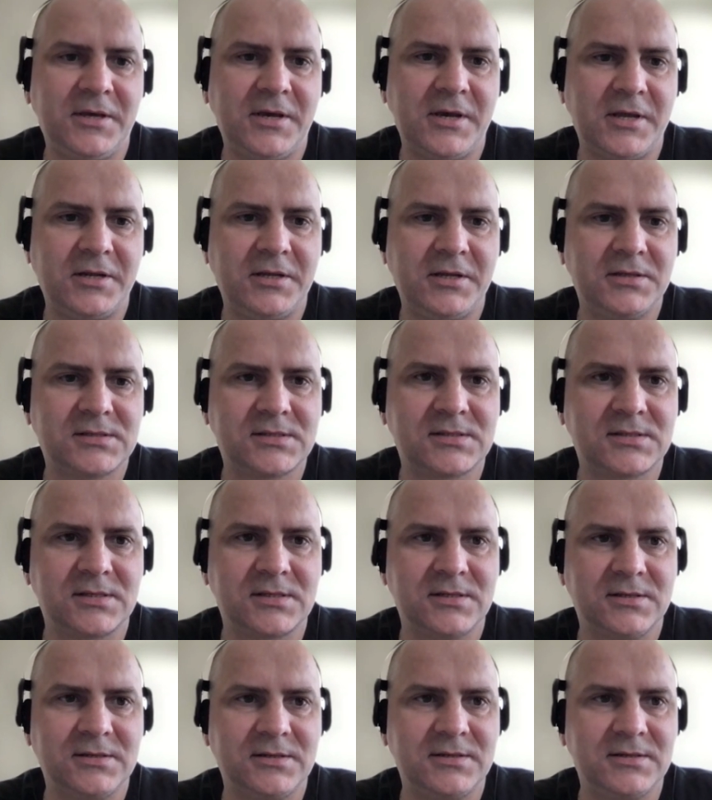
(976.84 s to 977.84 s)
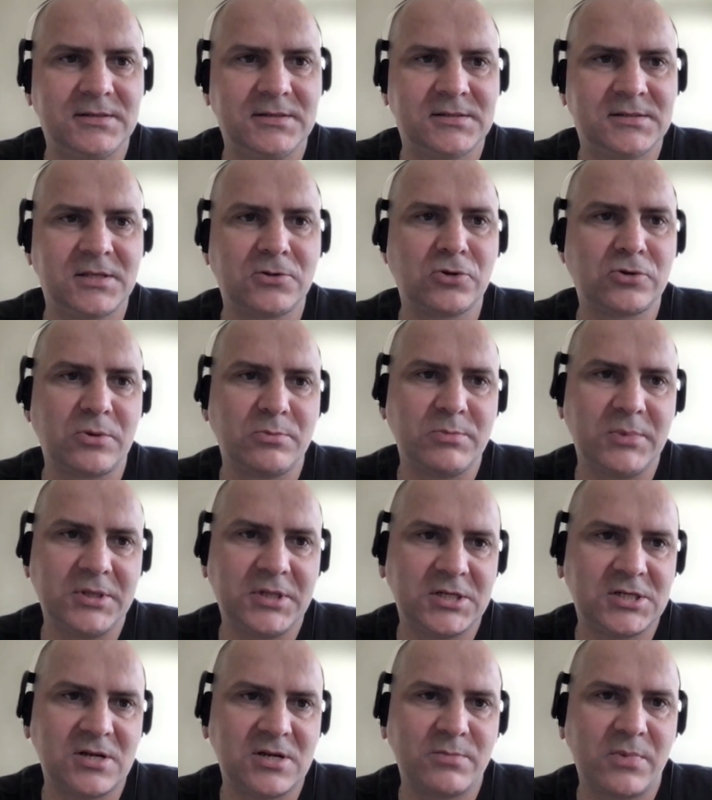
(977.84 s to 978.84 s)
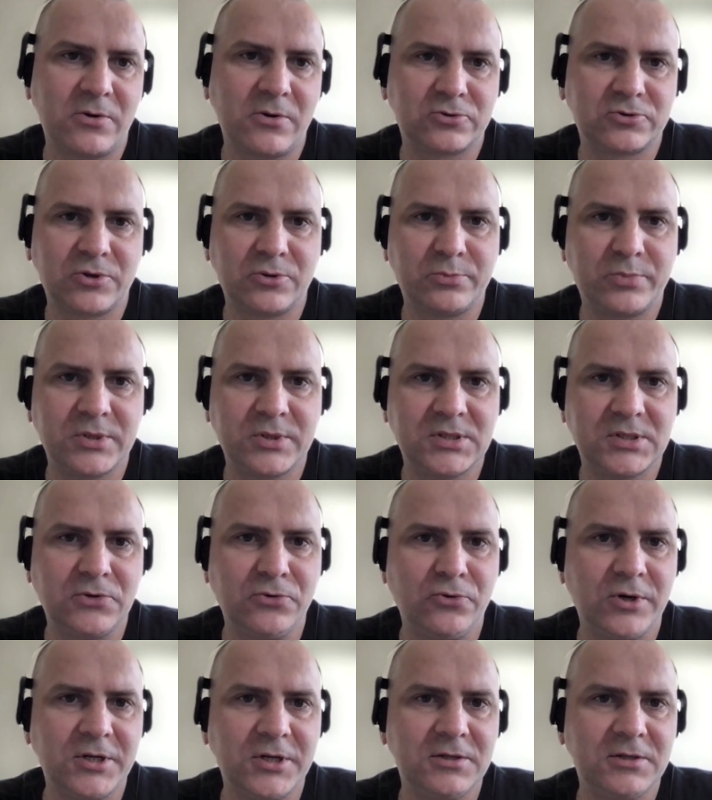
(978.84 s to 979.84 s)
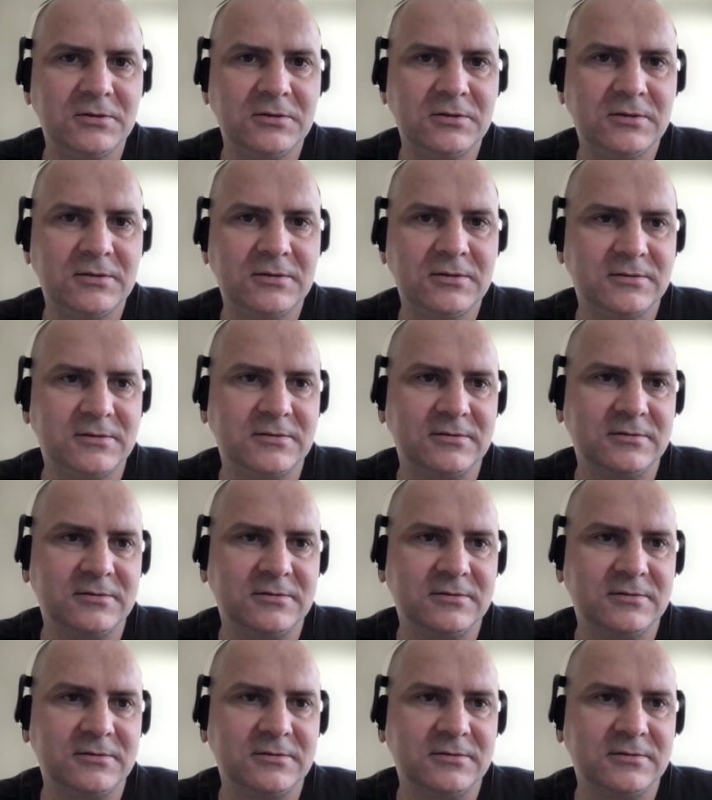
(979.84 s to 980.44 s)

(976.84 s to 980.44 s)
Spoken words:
here is the documentation about open scoring.